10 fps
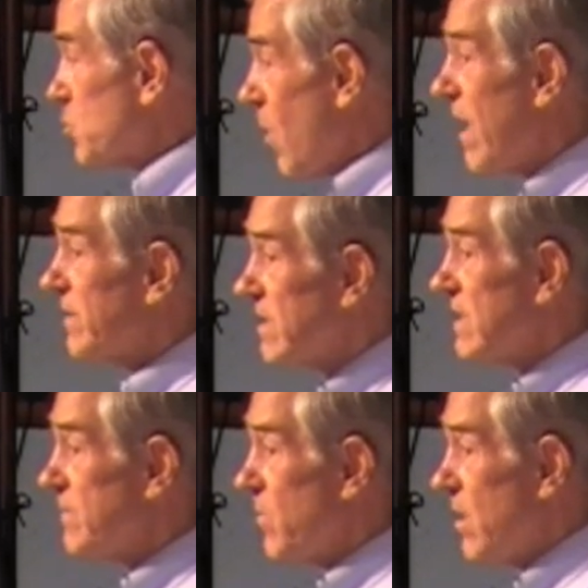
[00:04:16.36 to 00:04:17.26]
SWAT
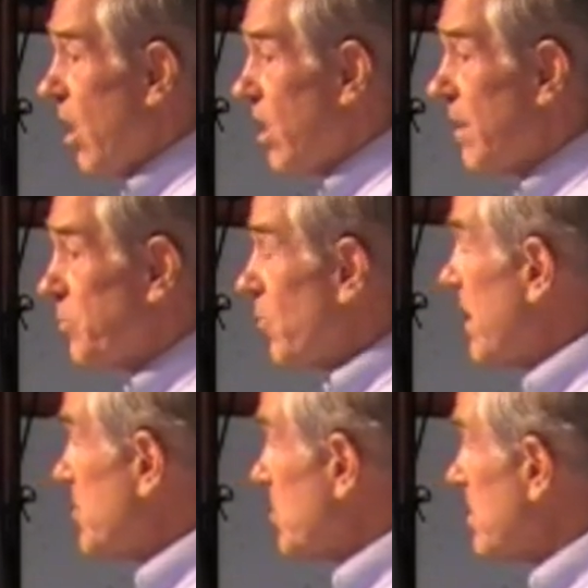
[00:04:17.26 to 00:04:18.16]
team
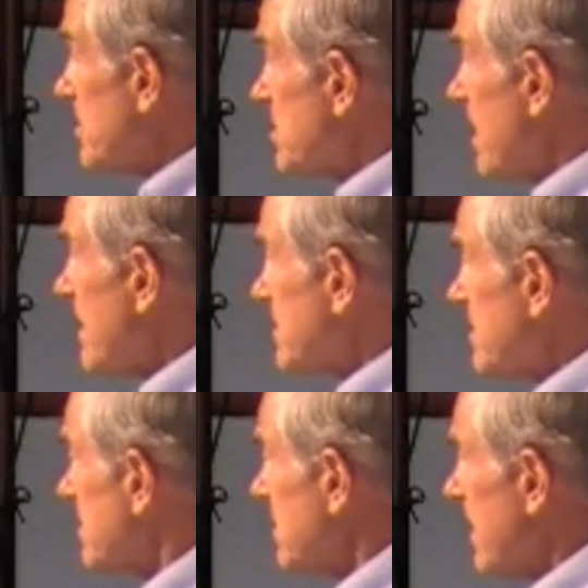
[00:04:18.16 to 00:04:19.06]
operations,
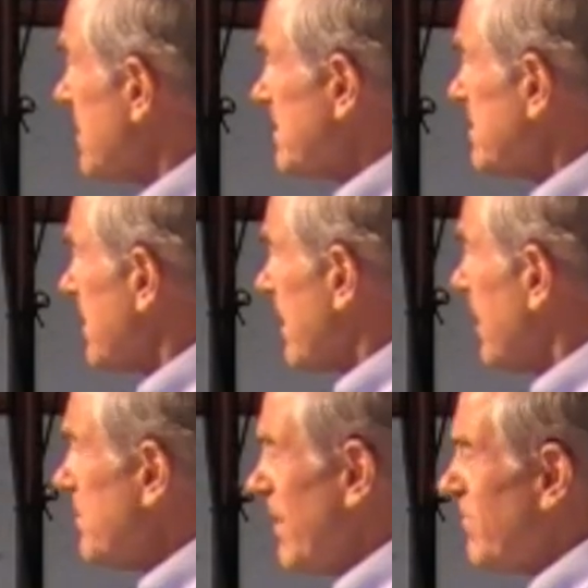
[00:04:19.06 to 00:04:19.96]
dozens and dozens. They
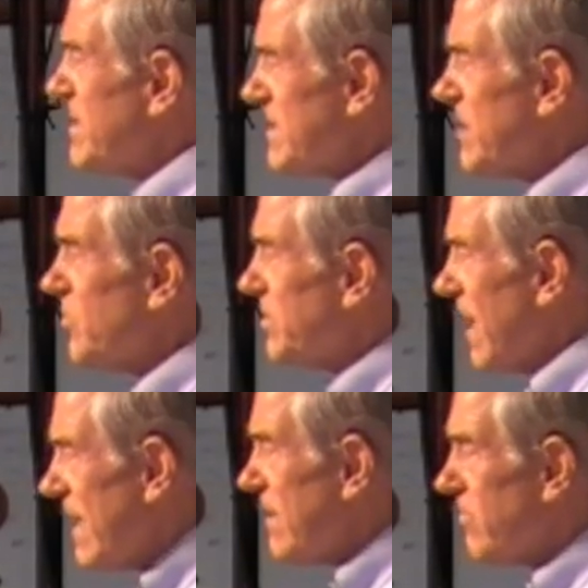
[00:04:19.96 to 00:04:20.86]
claim every single
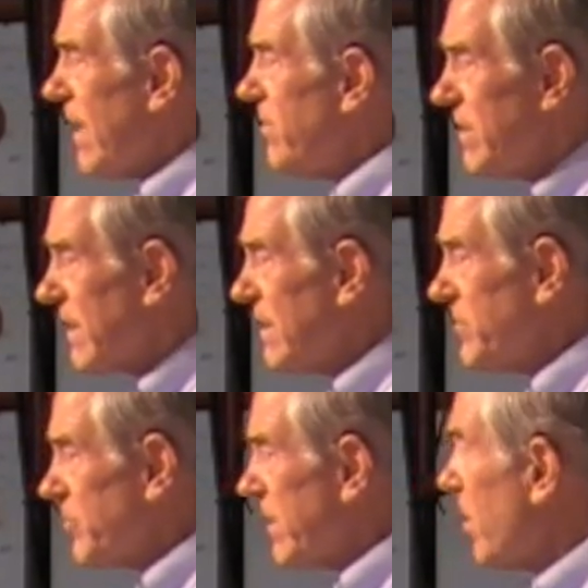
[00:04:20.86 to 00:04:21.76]
day around the
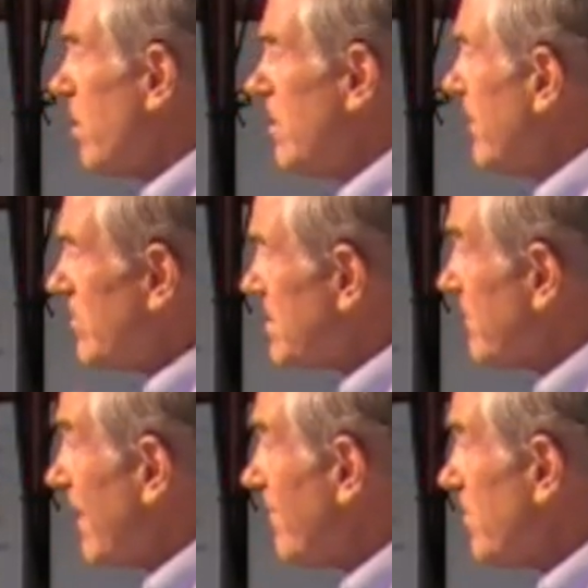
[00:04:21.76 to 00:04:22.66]
country at all levels
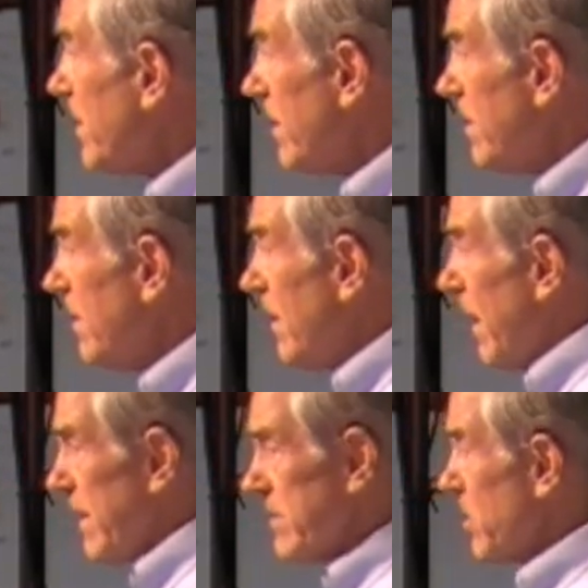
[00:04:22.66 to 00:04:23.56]
of government.
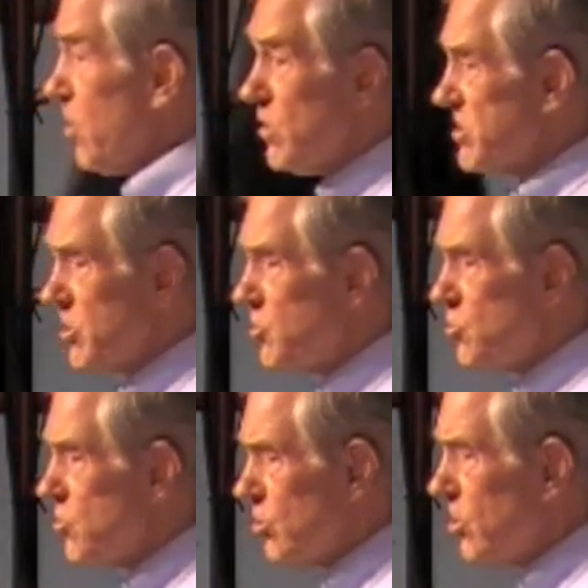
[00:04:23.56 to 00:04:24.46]
And it's always to
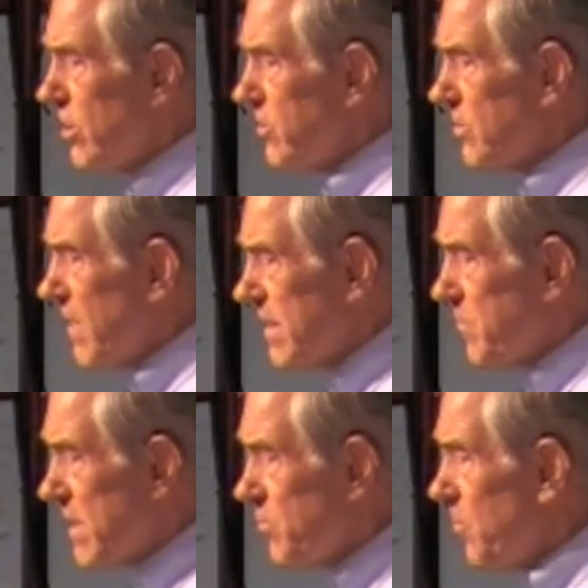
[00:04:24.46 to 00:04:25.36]
do good, to make
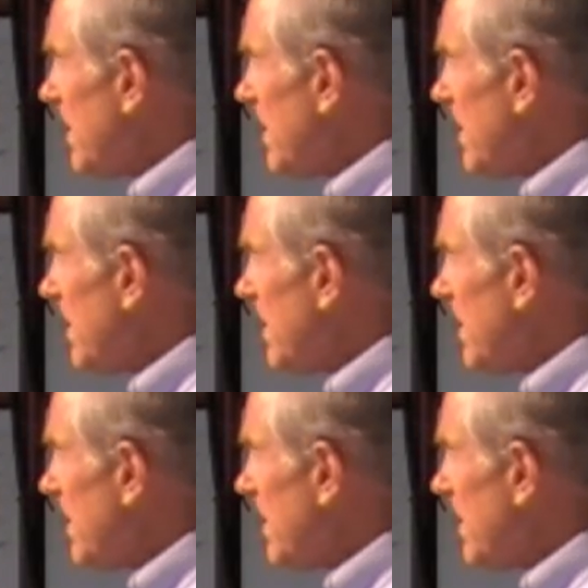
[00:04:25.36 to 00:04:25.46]
people